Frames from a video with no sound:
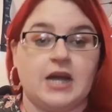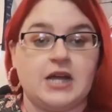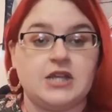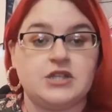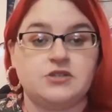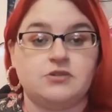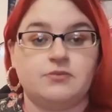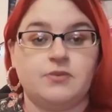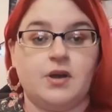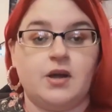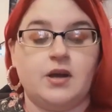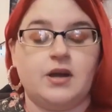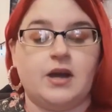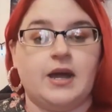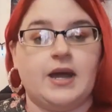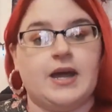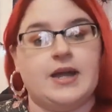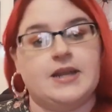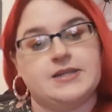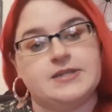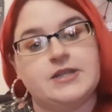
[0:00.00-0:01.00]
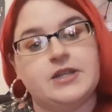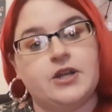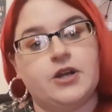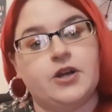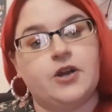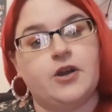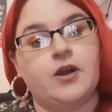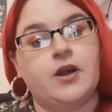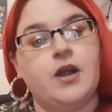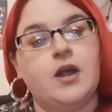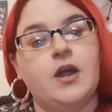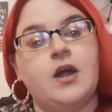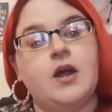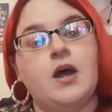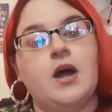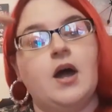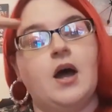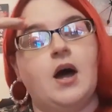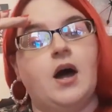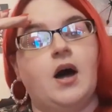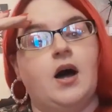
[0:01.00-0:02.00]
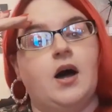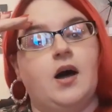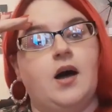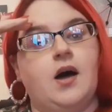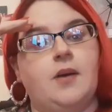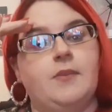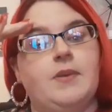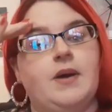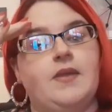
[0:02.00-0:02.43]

Castle Rock, I had dinner. Um,